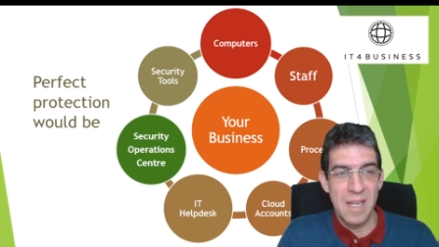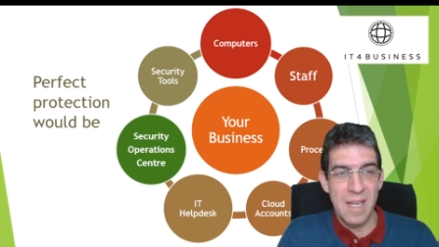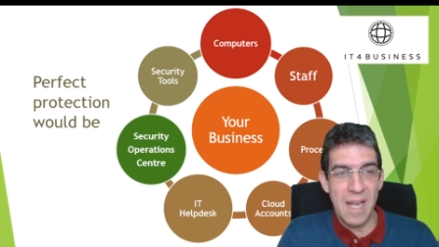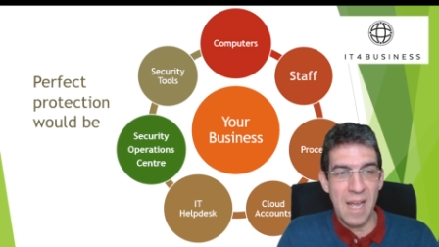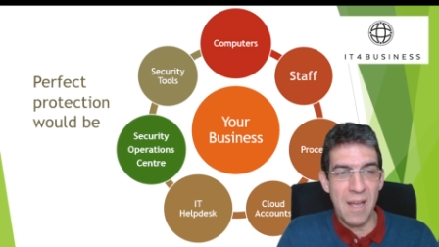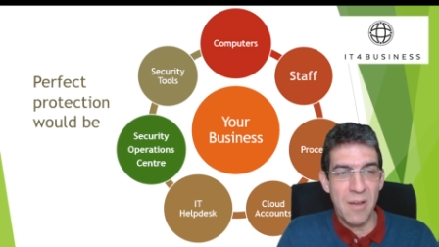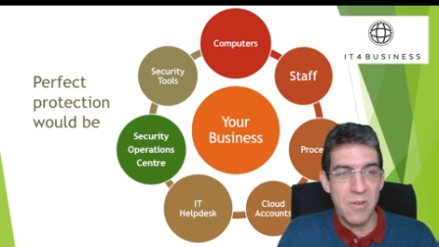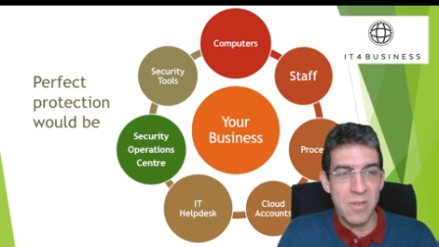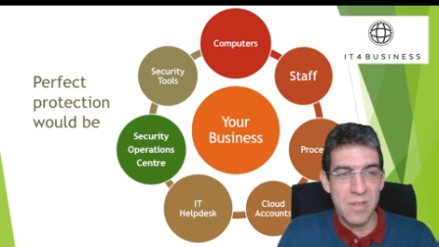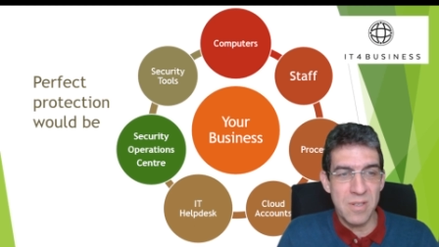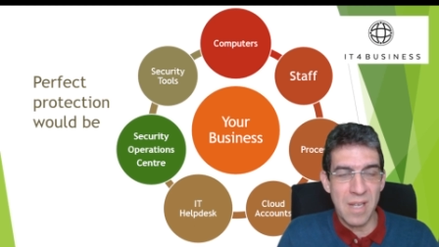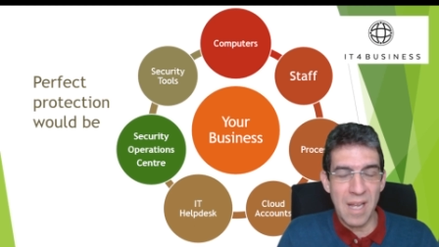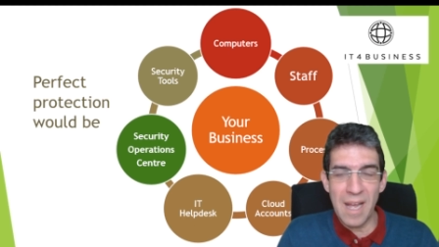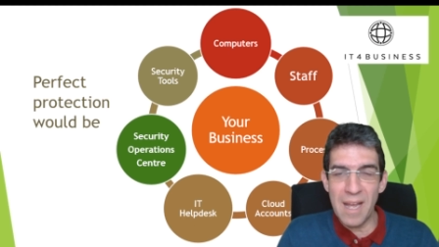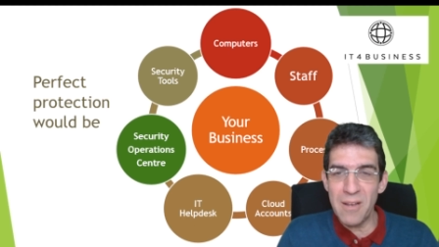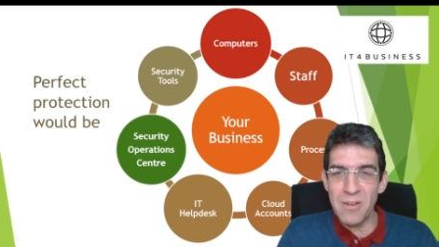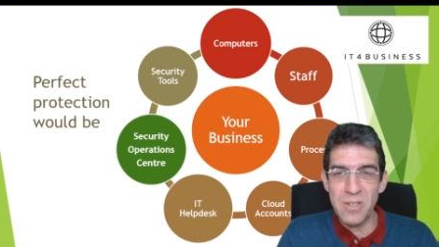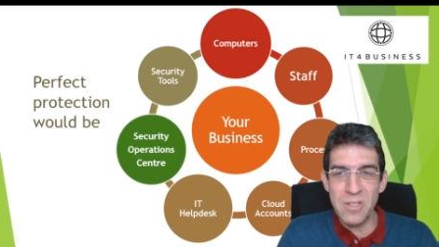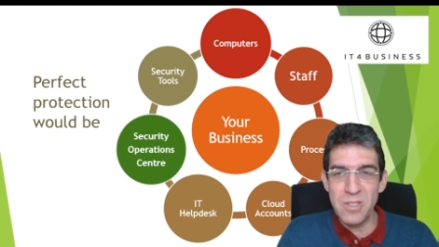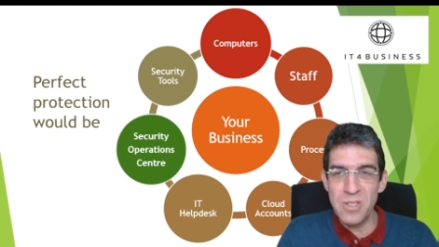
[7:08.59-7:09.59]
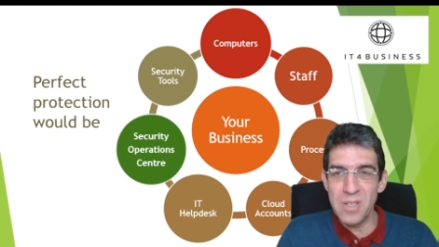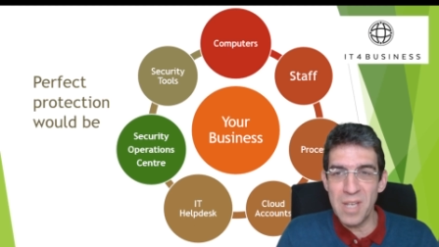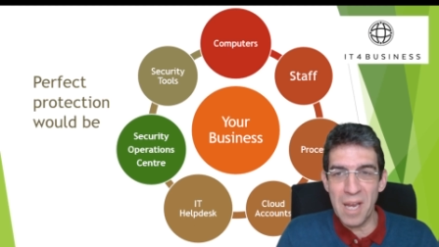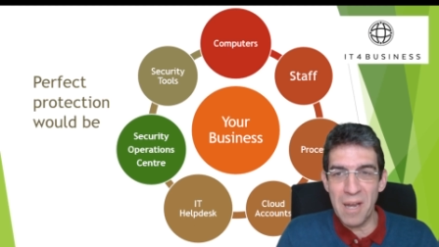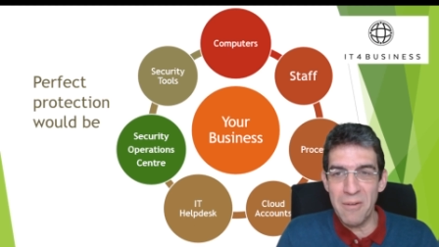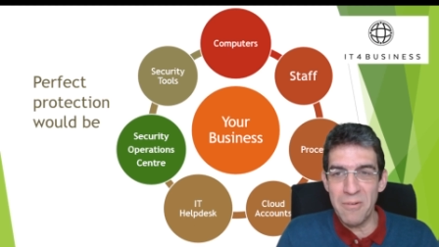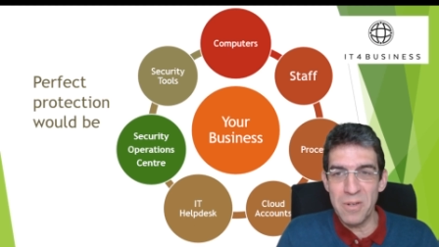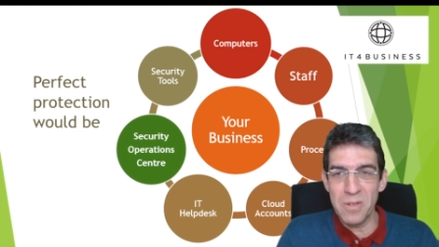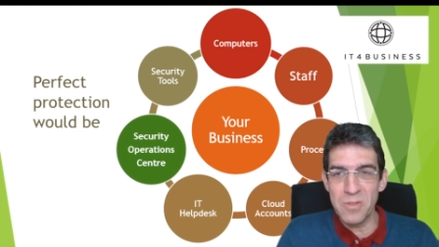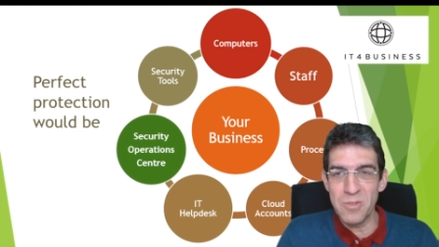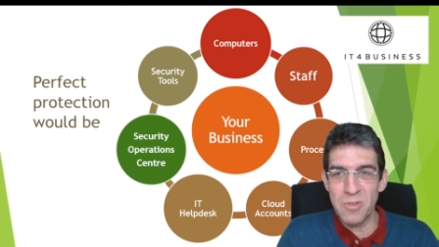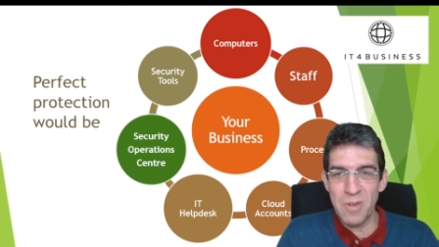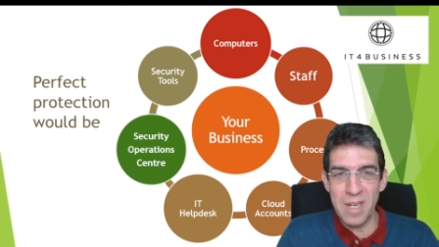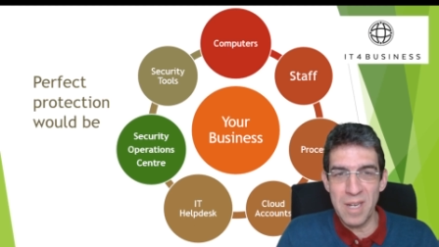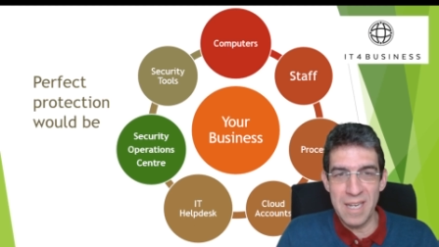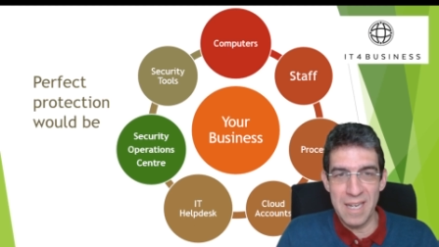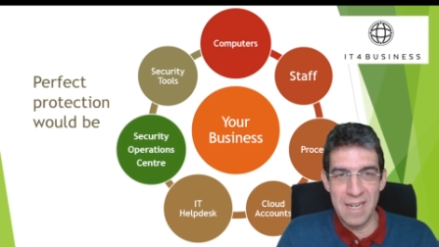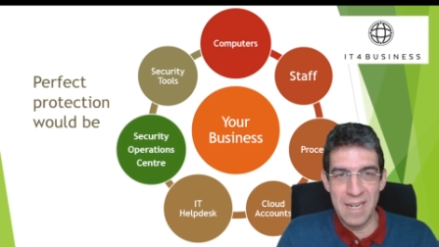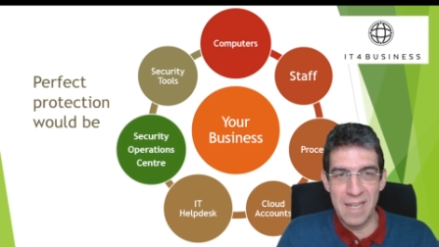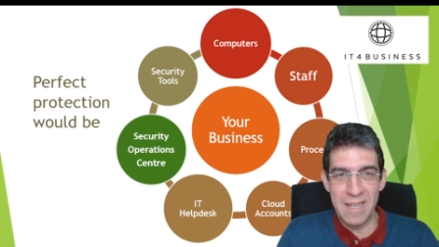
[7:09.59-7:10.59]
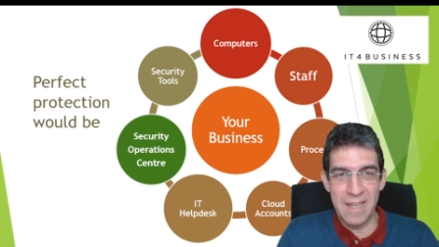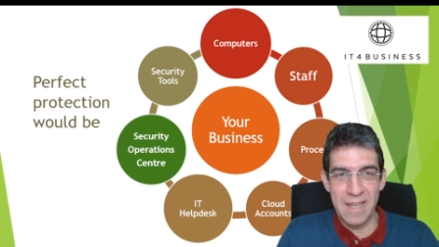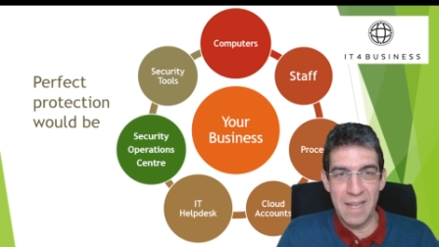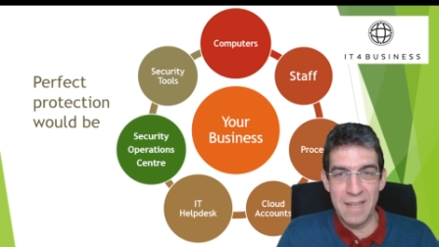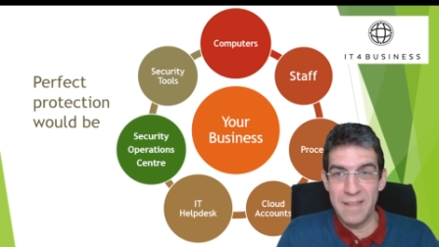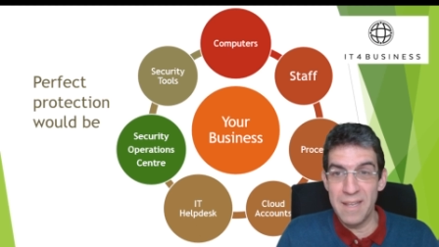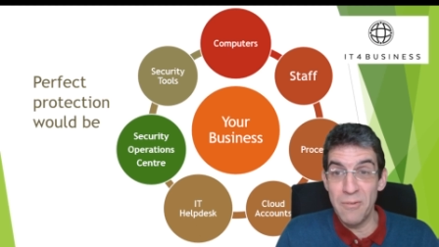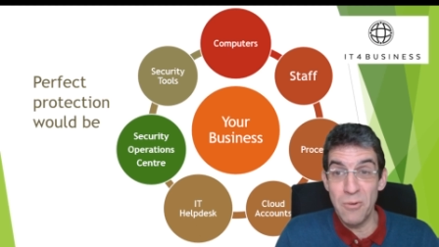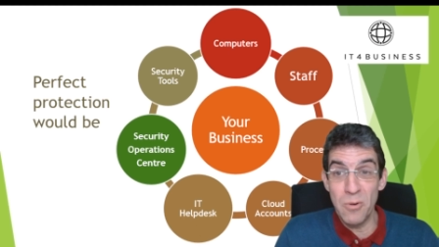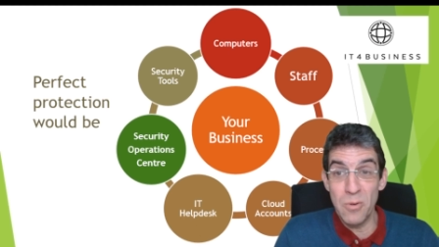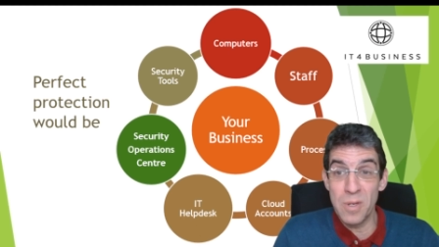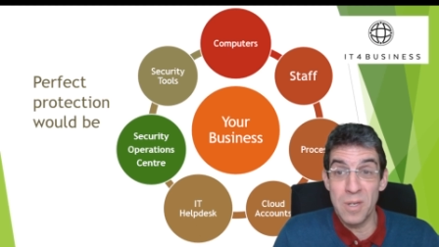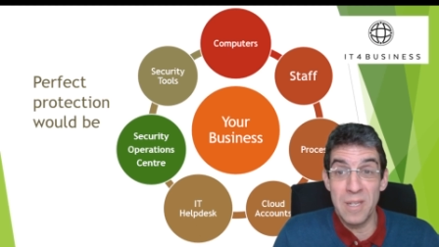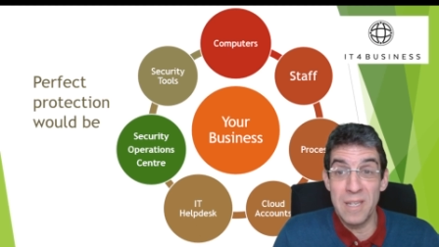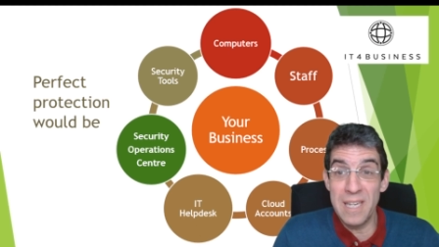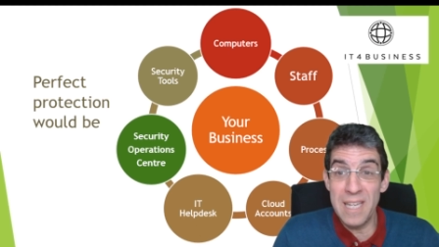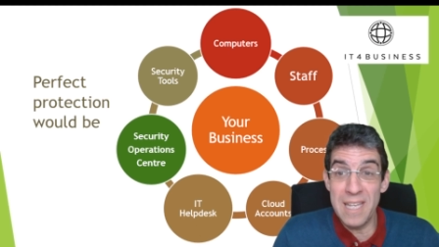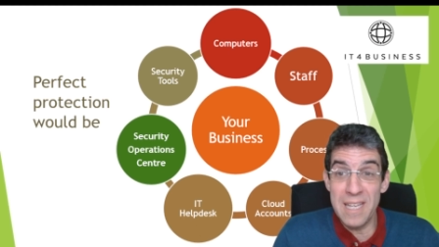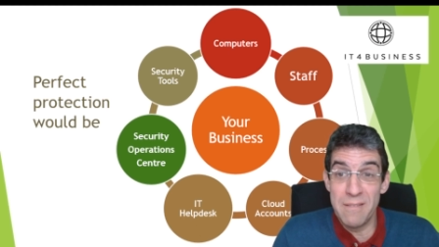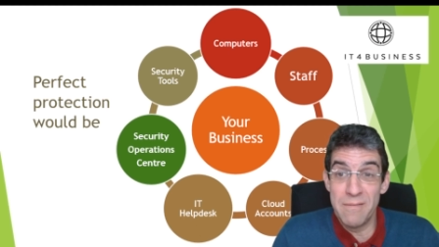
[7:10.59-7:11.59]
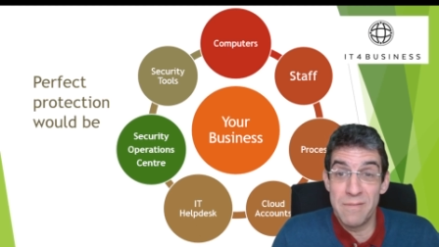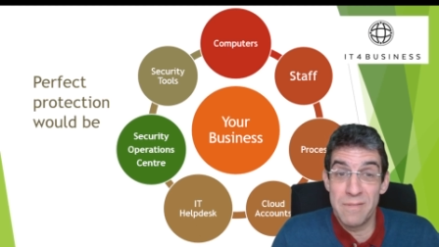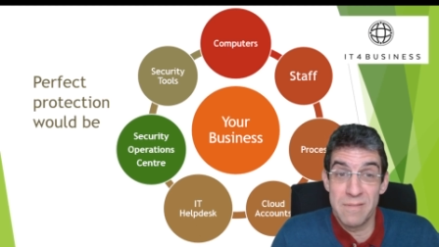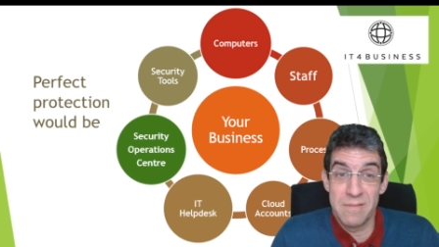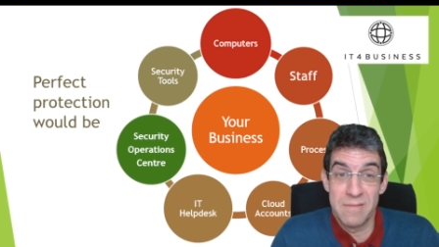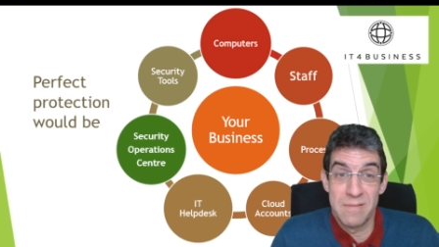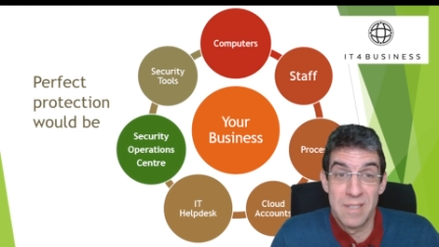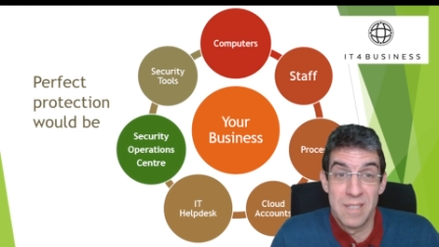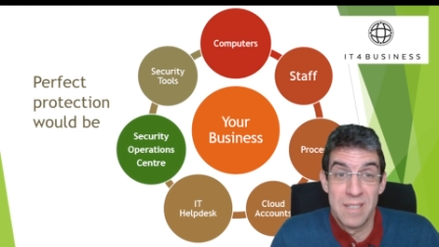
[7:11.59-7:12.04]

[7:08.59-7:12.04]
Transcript: How could how could you carry on trading like that? They're all going to leave.